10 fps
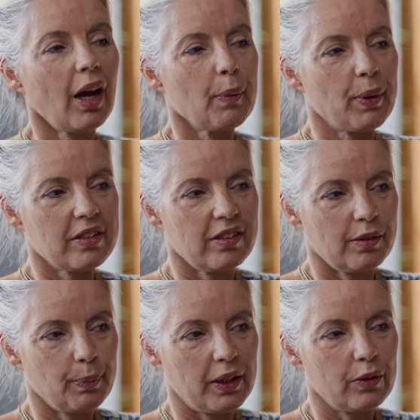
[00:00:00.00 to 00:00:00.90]
I
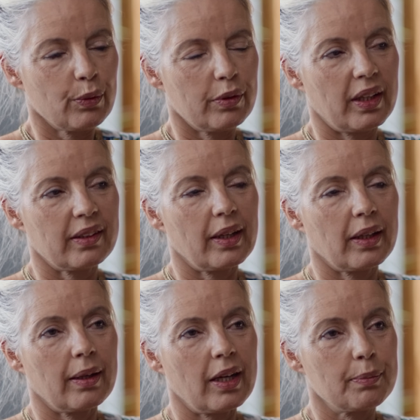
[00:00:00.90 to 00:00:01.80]
participate to the
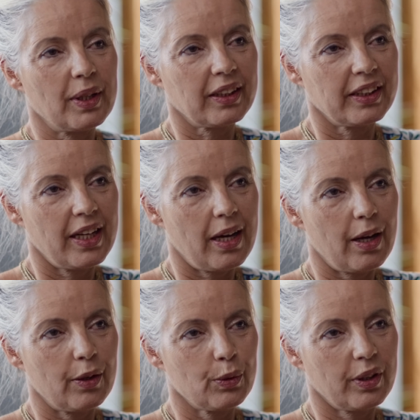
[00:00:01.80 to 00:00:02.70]
Atma
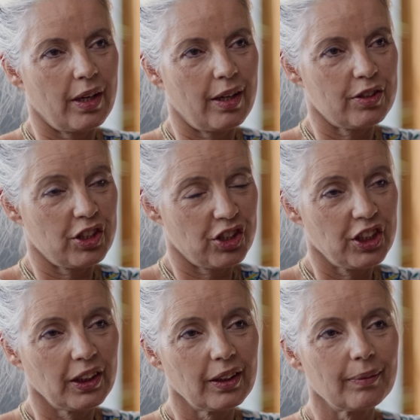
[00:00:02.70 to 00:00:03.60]
Kriya Yoga
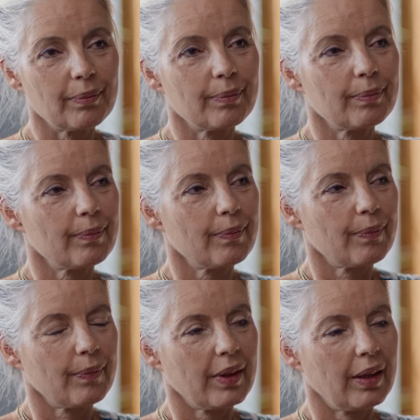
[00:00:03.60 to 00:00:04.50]
teaching,
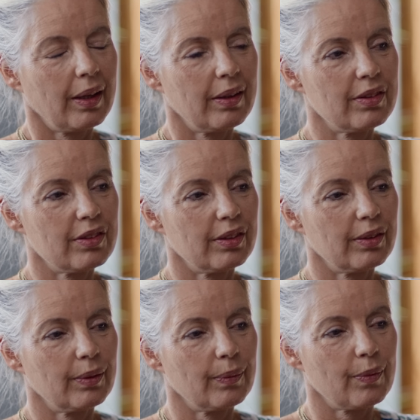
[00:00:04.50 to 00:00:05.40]
and
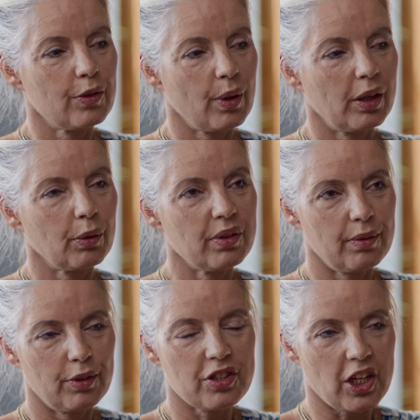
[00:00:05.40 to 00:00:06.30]
so I
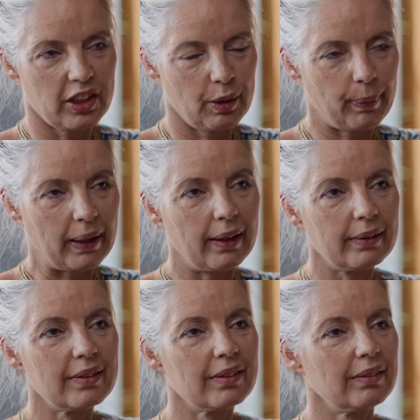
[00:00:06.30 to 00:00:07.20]
received the
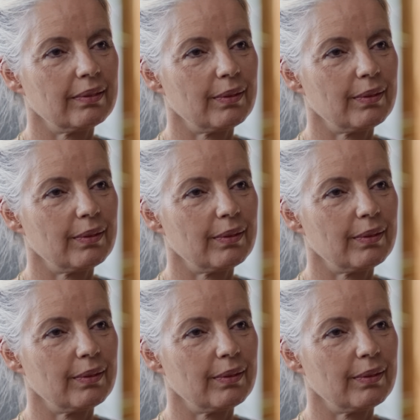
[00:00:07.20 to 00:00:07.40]
Shaktipath.